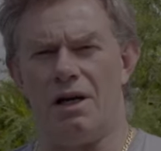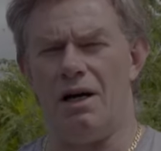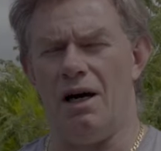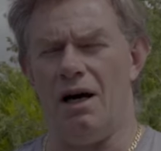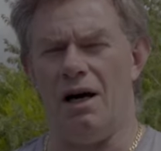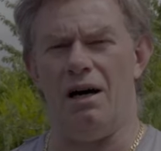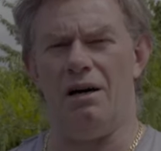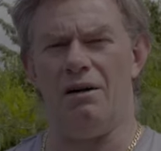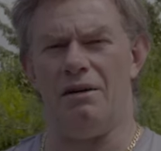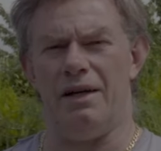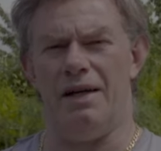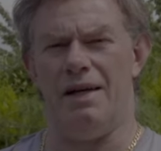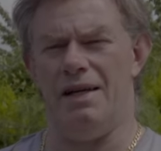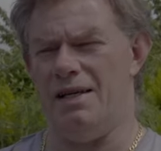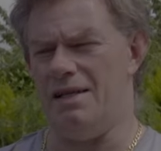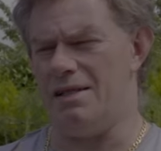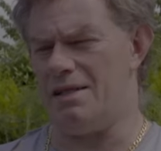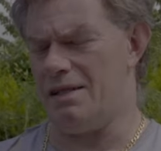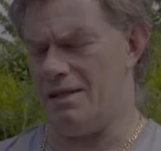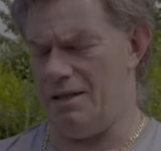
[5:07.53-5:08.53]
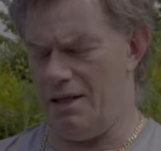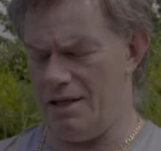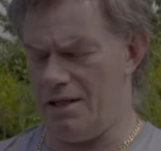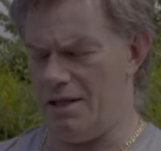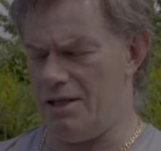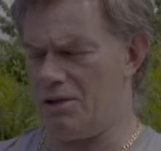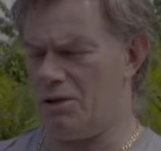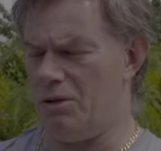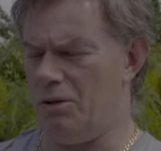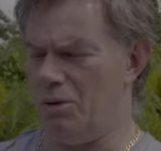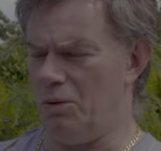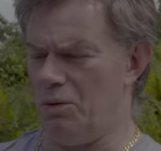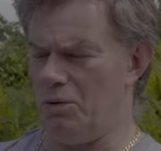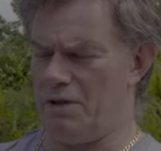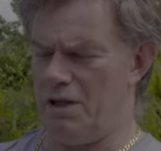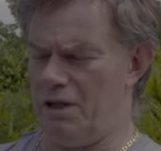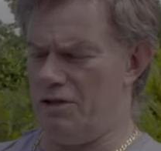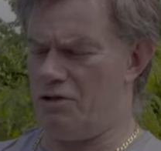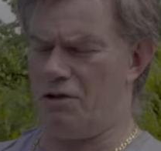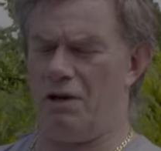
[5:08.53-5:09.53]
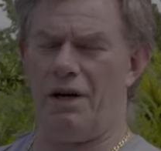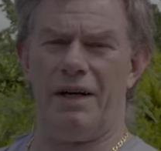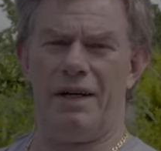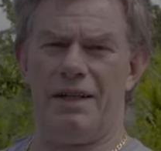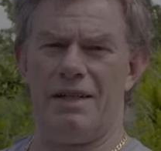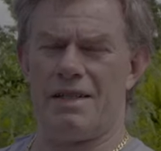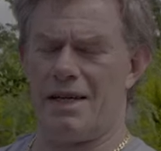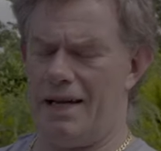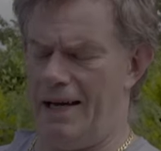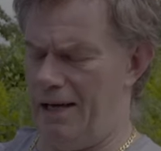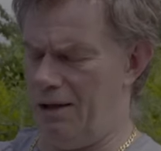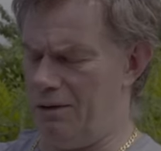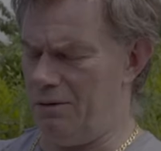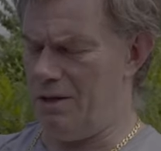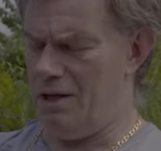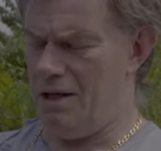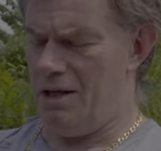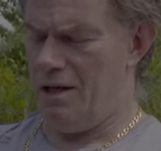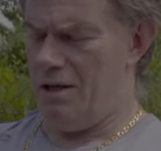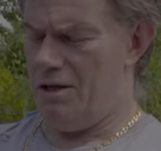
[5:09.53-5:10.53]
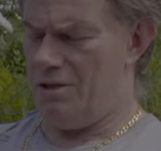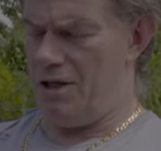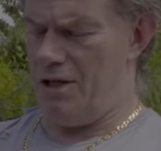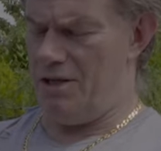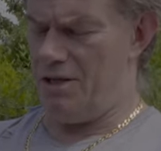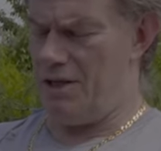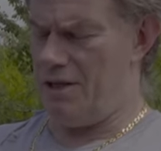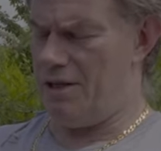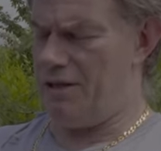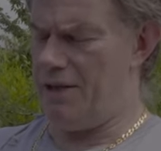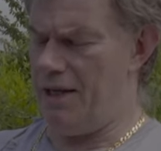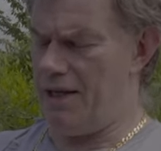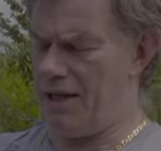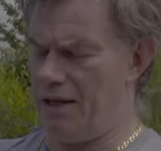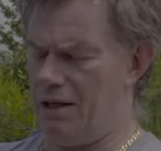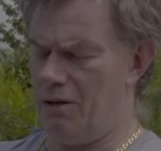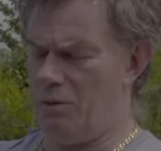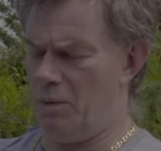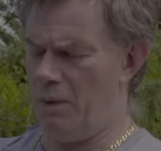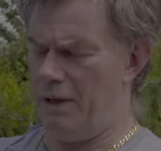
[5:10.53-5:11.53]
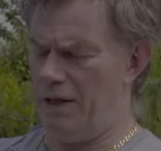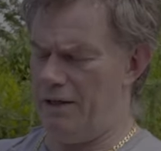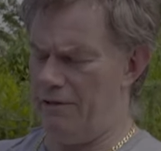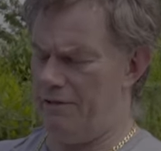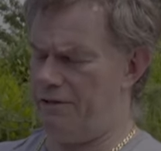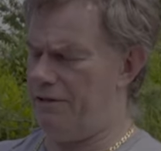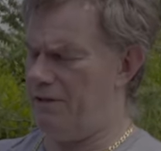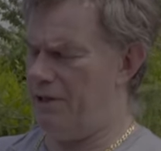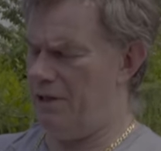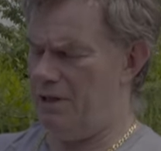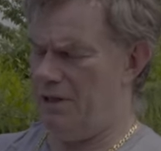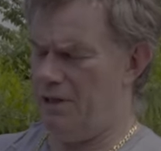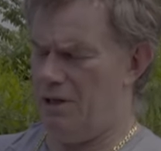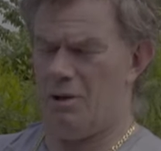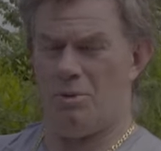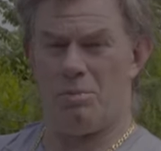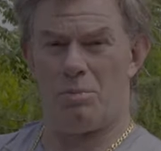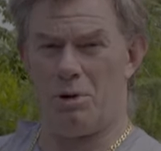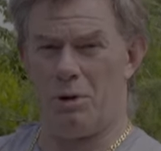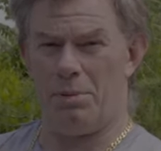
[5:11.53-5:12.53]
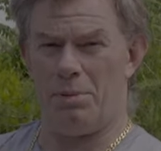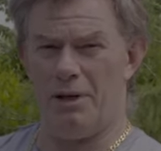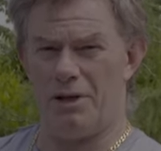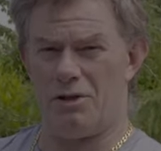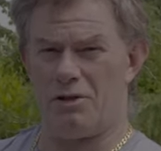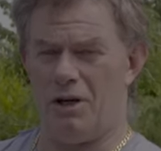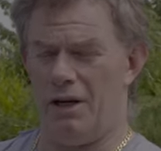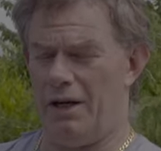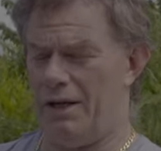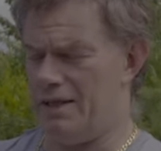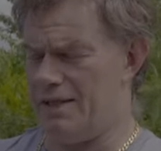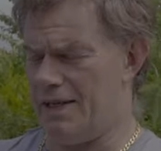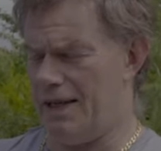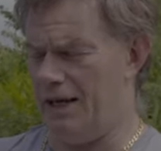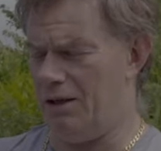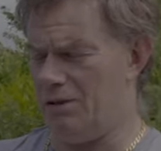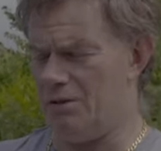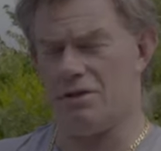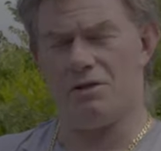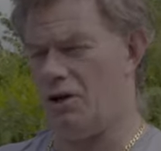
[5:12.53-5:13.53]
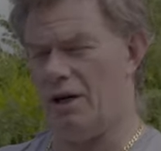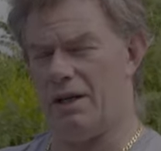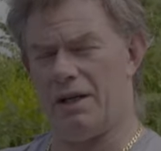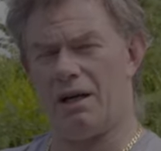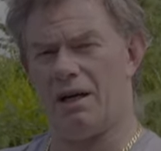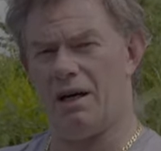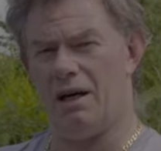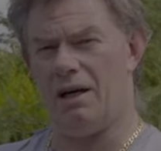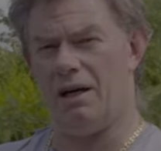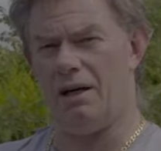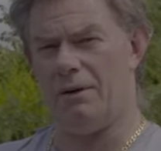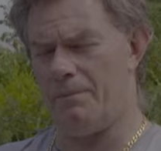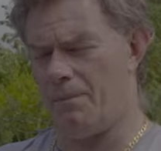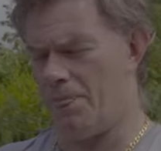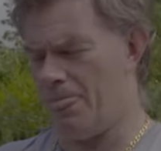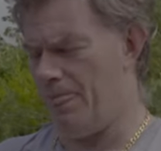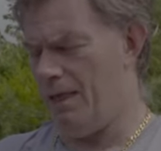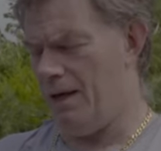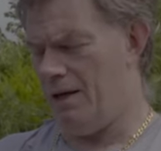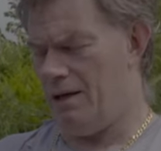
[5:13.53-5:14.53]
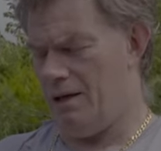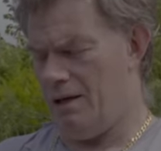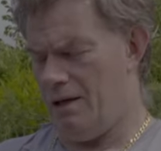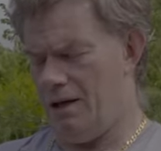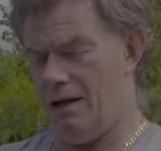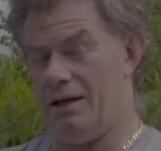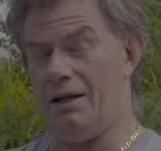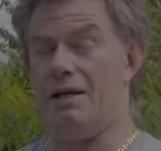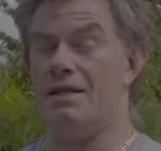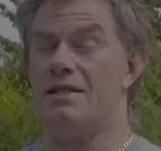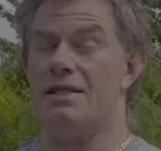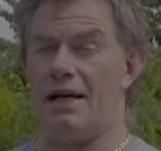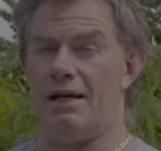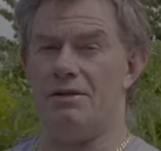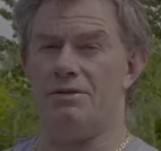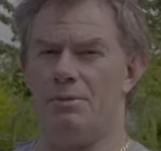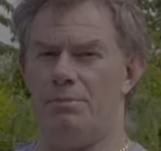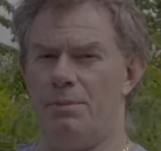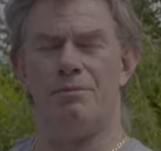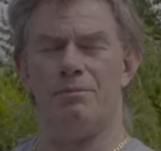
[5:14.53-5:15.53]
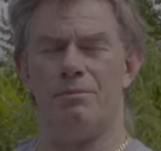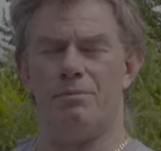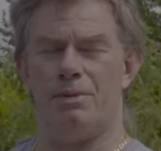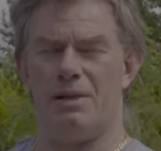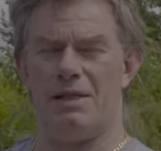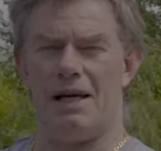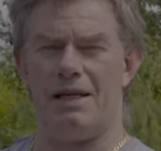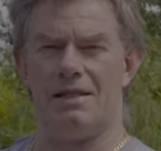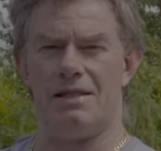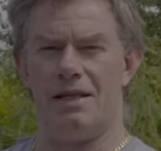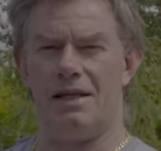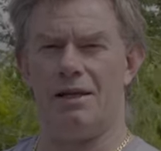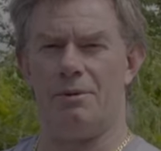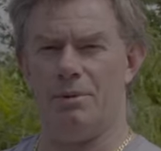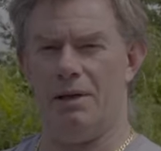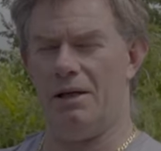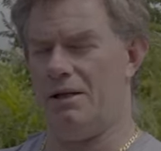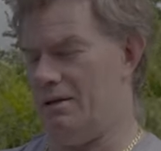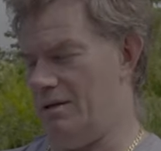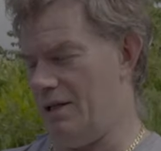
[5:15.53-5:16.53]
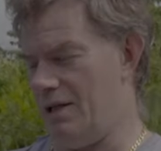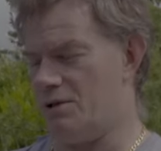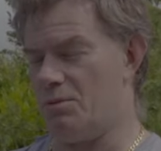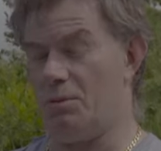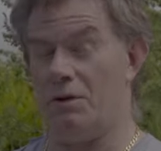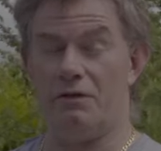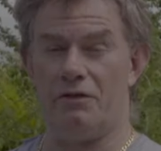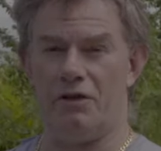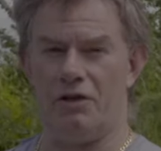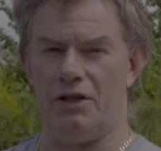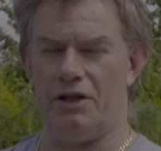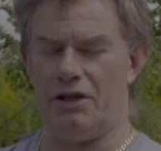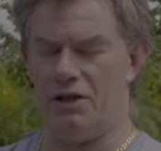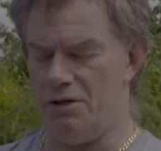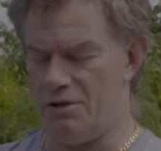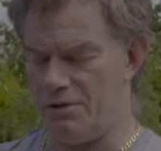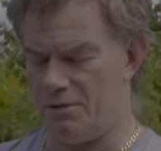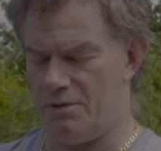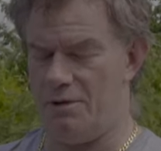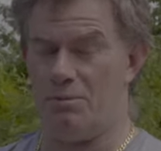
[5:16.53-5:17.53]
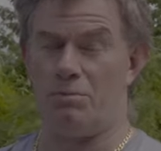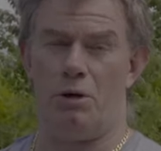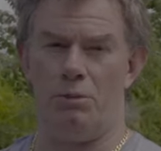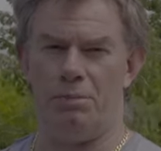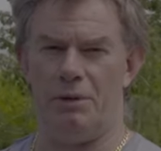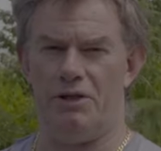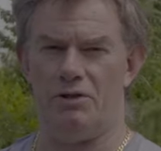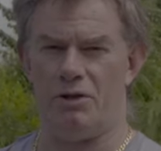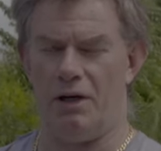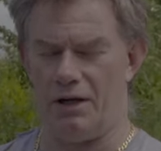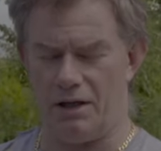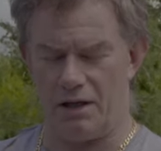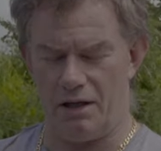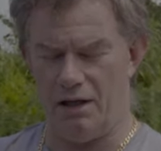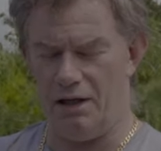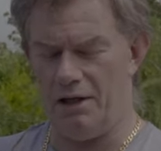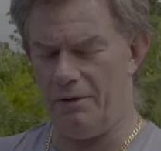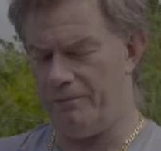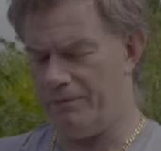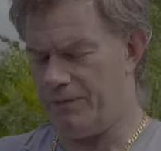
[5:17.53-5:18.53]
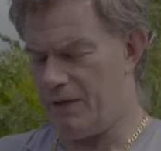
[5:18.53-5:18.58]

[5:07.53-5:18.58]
car is, this is called a drying towel. So it's a thick weave, proper drying towel to dry the car. I know it sounds a bit pedantic, but that's what you've got to use to properly dry a car.